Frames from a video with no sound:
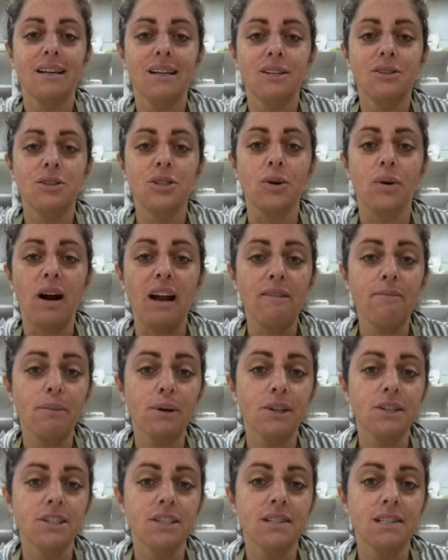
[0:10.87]
So I
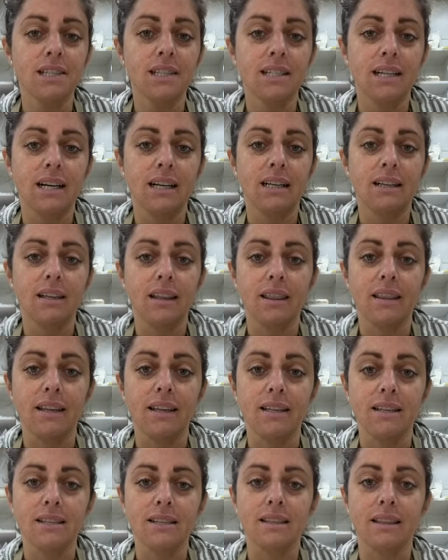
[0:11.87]
purchased
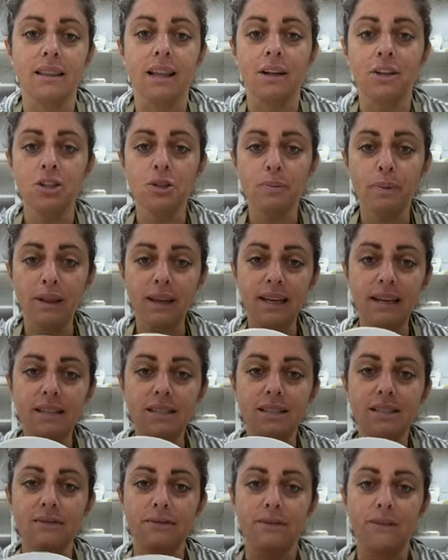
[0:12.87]
these lunch
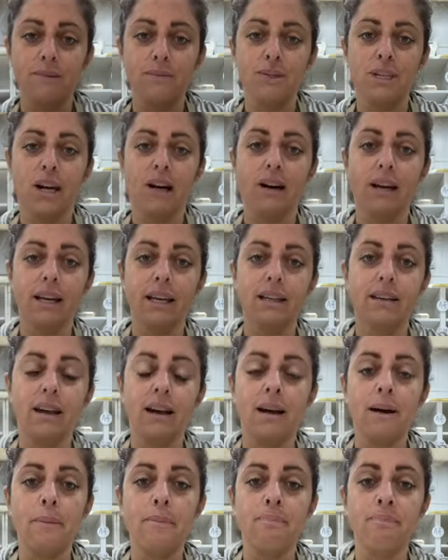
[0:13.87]
plates from Target.
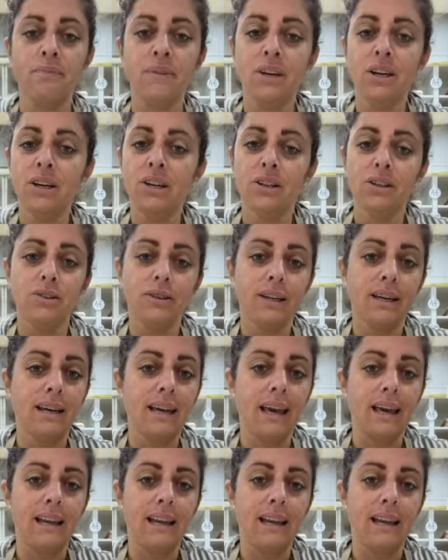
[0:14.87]
You can get